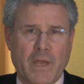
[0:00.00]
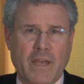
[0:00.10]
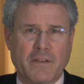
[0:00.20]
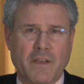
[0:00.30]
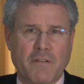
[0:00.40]

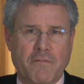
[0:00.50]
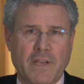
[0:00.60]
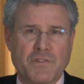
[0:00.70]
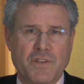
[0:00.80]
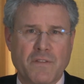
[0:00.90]
and
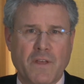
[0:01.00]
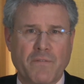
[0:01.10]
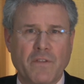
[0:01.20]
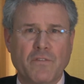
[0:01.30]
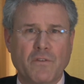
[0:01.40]
conviction
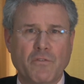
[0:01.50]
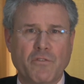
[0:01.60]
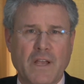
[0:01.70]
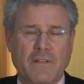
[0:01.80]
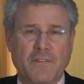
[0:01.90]
that this new
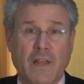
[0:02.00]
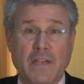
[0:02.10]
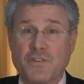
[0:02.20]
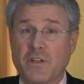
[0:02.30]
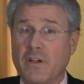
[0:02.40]

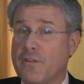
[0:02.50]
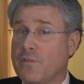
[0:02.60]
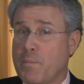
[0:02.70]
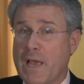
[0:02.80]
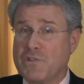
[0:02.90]
translation, and
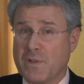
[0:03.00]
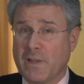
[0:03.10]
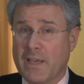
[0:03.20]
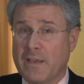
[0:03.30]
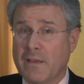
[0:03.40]

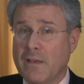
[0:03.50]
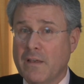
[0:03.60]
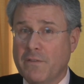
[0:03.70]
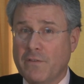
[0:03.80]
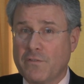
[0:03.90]
especially
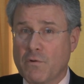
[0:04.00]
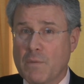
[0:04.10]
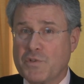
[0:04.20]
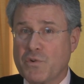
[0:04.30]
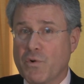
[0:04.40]
the
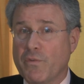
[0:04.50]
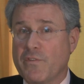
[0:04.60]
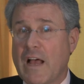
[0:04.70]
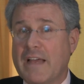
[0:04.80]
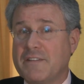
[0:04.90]
scriptural
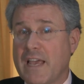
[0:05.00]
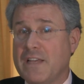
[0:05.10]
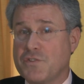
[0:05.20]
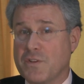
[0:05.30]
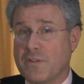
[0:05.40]

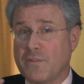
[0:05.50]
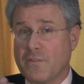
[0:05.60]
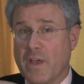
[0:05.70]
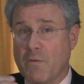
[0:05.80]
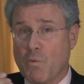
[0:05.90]

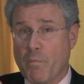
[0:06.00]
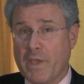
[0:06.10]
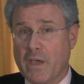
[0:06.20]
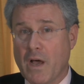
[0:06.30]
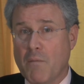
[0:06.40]
citations that will
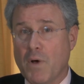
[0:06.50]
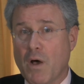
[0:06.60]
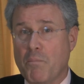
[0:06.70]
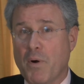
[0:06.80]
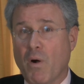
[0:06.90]
become
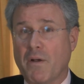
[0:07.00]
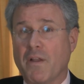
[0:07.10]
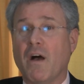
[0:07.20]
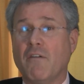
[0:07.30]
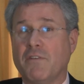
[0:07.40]
a part
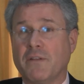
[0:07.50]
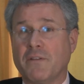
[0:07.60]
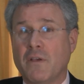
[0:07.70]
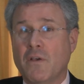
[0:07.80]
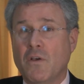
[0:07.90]
of
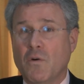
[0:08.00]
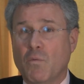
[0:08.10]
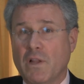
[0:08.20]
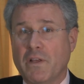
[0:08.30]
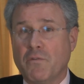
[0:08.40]
it,
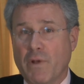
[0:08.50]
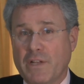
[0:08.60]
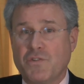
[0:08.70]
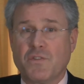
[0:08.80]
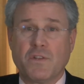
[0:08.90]
will
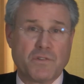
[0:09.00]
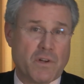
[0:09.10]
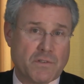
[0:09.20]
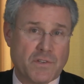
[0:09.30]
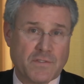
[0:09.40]
enrich the
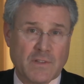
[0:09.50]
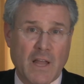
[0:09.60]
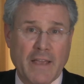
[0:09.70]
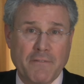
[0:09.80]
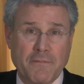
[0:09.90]
church's
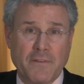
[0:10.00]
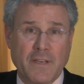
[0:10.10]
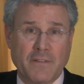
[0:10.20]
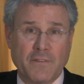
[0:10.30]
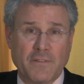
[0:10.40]
life
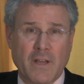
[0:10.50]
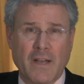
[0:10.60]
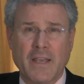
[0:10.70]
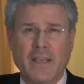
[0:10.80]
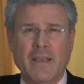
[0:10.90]
and
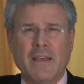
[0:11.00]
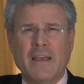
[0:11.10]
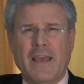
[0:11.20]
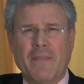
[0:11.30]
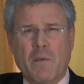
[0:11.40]
study,
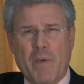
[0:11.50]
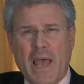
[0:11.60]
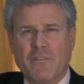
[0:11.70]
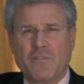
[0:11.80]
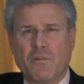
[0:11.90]
and the
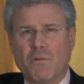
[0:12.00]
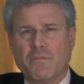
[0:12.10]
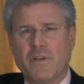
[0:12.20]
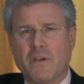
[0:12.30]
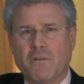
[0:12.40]

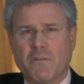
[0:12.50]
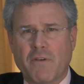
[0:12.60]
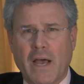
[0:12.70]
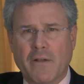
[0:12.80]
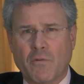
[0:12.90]
pastoral tone
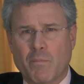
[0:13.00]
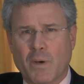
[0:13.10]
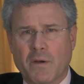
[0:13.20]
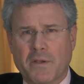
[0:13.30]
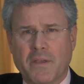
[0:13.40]
of
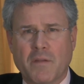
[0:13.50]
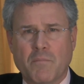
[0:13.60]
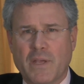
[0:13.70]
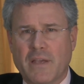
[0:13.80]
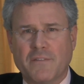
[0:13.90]
Heidelberg
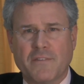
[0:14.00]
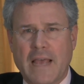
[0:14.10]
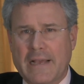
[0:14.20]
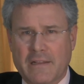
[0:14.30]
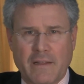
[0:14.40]
can be
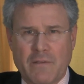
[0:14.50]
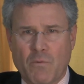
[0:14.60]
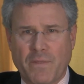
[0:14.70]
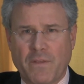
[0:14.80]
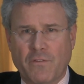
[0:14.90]
exactly
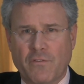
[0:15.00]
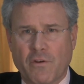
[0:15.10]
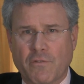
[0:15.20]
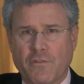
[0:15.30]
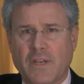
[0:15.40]
what this
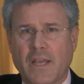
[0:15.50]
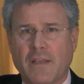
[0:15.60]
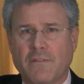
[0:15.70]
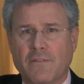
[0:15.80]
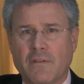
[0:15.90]
church
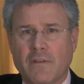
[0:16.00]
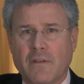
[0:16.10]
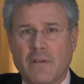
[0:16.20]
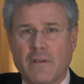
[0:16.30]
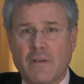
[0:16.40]
needs.
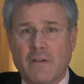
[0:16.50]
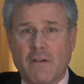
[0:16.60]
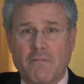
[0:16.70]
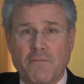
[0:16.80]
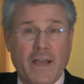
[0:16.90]

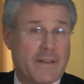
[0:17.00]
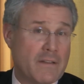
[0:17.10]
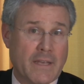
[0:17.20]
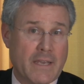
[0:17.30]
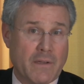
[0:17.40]
Uh,
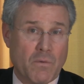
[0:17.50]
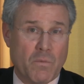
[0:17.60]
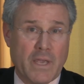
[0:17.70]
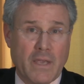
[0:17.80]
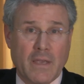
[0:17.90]
finally,
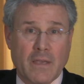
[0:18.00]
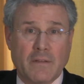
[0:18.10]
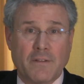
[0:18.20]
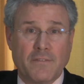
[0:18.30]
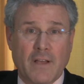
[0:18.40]
we
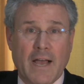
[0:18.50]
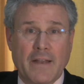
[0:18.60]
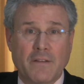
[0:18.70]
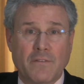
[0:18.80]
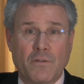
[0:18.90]

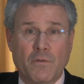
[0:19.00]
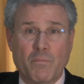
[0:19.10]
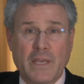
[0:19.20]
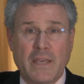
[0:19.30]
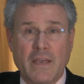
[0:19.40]
decided to
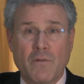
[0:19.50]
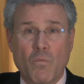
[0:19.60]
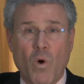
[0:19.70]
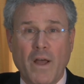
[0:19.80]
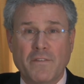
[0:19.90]

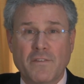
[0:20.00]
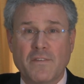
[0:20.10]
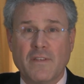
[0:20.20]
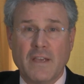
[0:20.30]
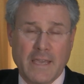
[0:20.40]
begin
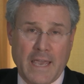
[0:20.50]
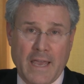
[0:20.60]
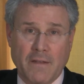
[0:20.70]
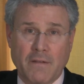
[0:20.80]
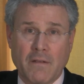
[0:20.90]
once
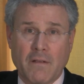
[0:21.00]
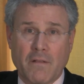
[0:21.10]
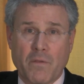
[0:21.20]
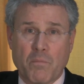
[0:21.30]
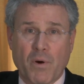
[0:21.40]
again
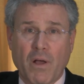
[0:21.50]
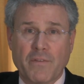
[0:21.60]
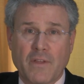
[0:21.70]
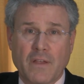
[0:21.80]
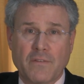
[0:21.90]
the
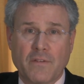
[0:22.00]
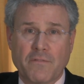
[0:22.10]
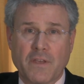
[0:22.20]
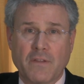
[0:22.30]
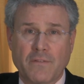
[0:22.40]
process
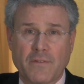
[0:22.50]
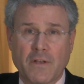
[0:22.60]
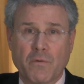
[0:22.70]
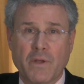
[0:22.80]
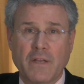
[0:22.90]
of
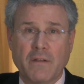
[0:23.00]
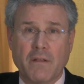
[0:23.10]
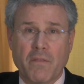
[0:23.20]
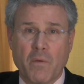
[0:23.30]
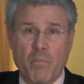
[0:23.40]
considering
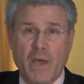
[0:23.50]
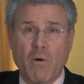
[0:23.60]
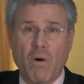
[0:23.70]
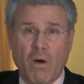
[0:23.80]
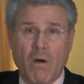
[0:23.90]
the
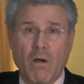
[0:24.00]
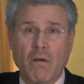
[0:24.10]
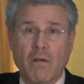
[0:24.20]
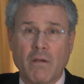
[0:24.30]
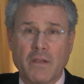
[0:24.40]

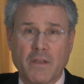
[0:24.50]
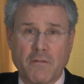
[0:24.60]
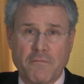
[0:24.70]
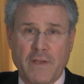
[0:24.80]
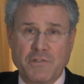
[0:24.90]
Belhar
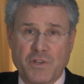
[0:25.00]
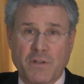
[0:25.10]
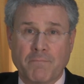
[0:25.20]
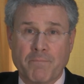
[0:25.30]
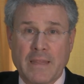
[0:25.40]
Confession,